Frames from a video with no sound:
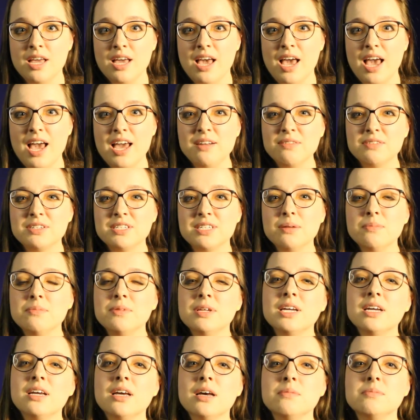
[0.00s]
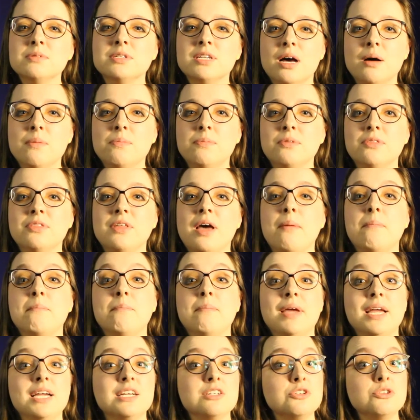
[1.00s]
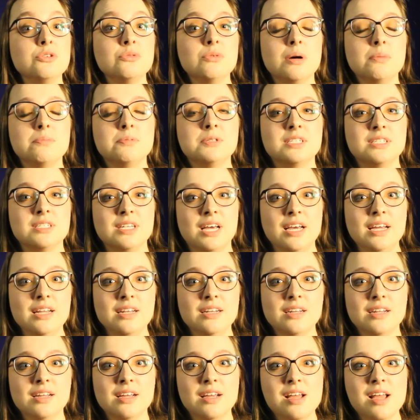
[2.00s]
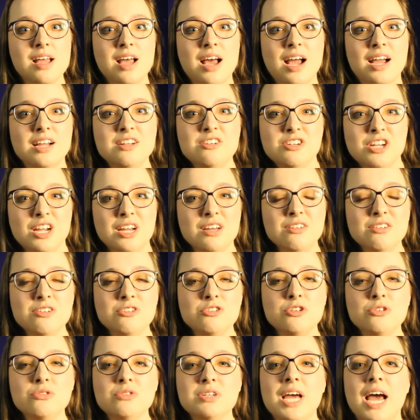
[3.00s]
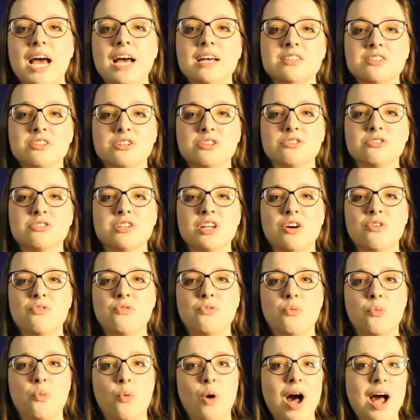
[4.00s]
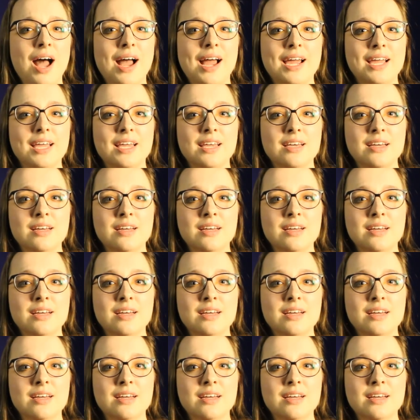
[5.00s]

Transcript: And if something comes up that makes you upset, I challenge you to ask yourself why.